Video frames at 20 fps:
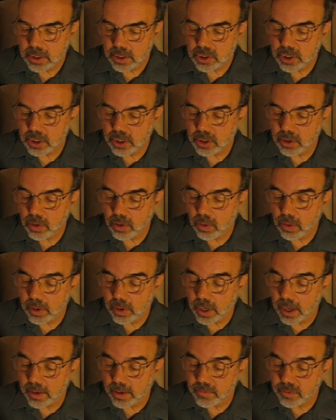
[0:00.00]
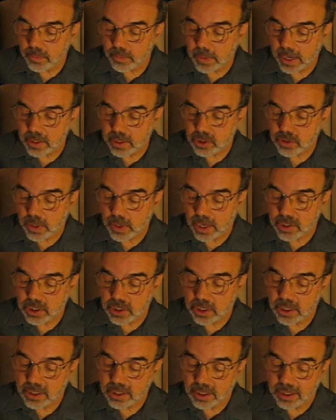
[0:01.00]
She had gone on from that
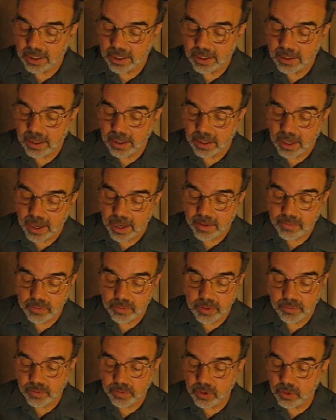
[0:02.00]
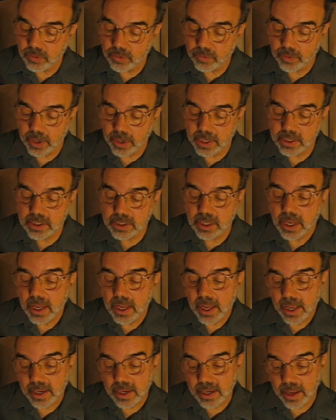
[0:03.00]
tragedy to lead a life with few friends,
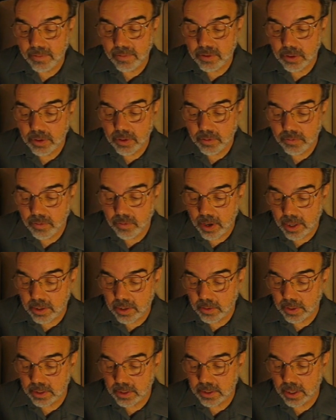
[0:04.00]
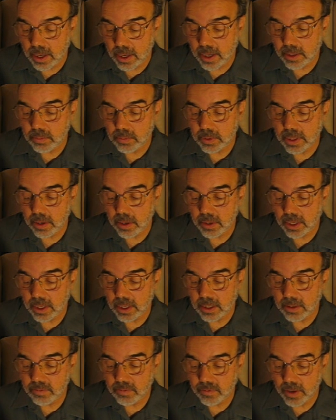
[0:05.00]
and after her father had died, without
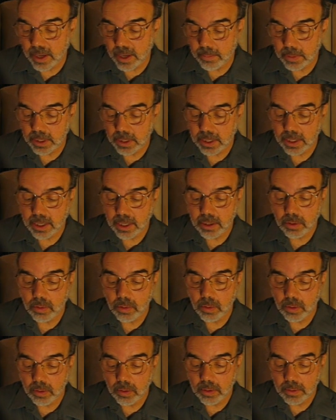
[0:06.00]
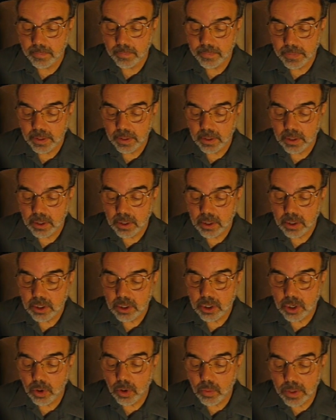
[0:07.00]
any family at all.
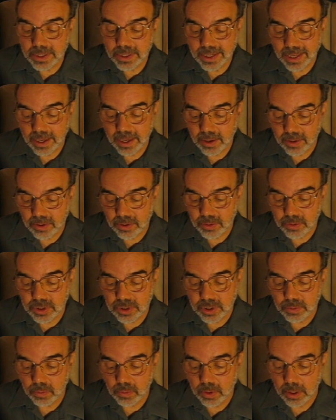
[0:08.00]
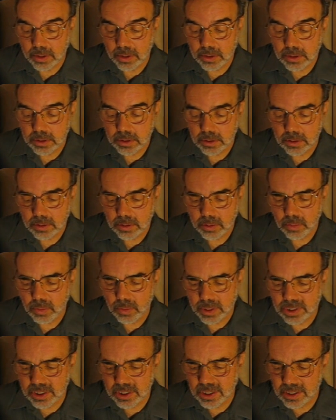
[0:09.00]
No one cared who she was or
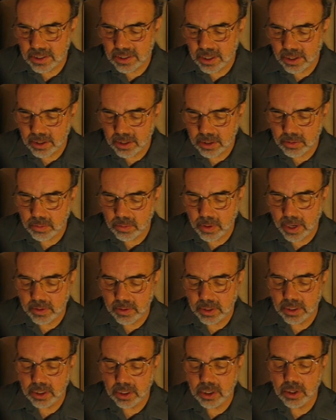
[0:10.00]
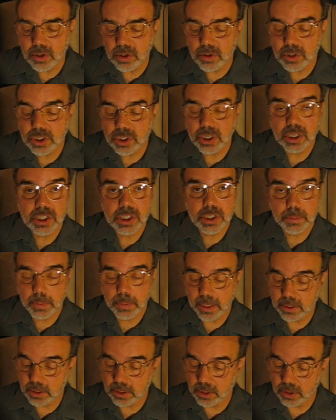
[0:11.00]
what she had done throughout the years she had
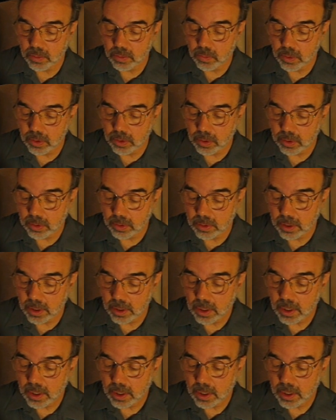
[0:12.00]
spent in the world.